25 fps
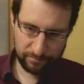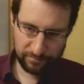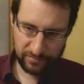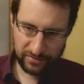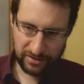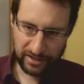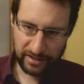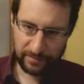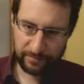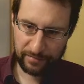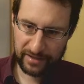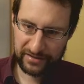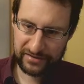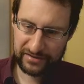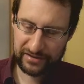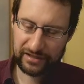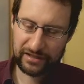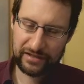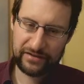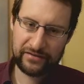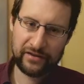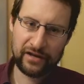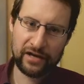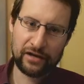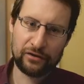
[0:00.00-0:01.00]
type
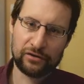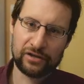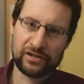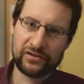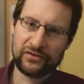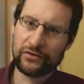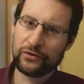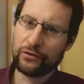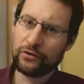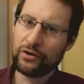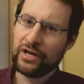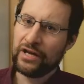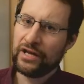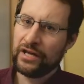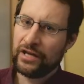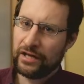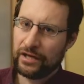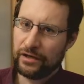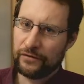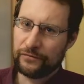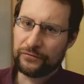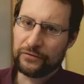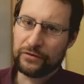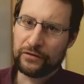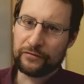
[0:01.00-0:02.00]
basically there, although
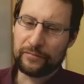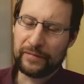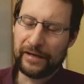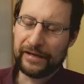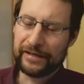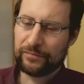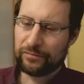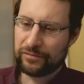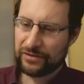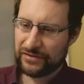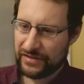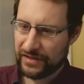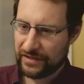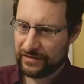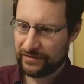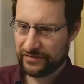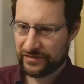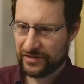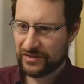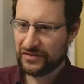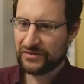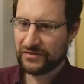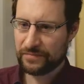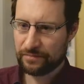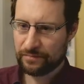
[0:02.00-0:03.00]
if you have multiple, then
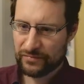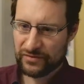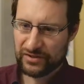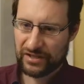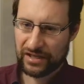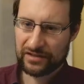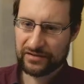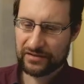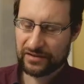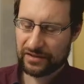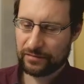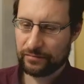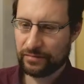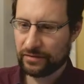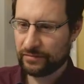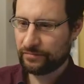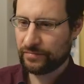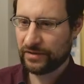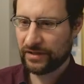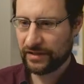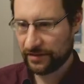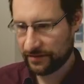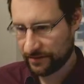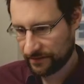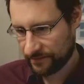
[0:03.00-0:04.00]
this sucks a little bit,
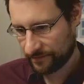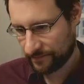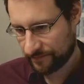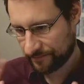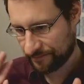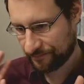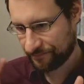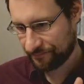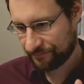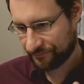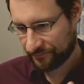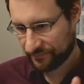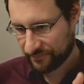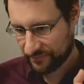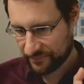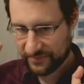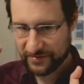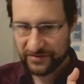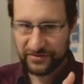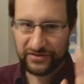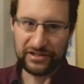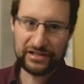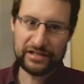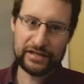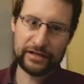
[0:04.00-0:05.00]
but
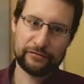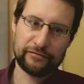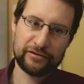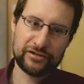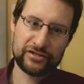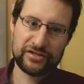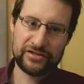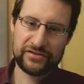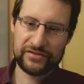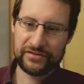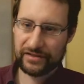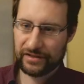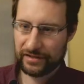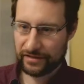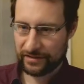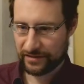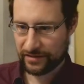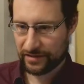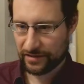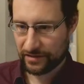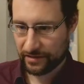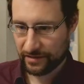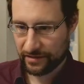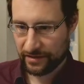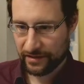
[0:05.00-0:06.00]
C language design,
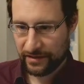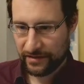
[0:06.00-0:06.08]
like,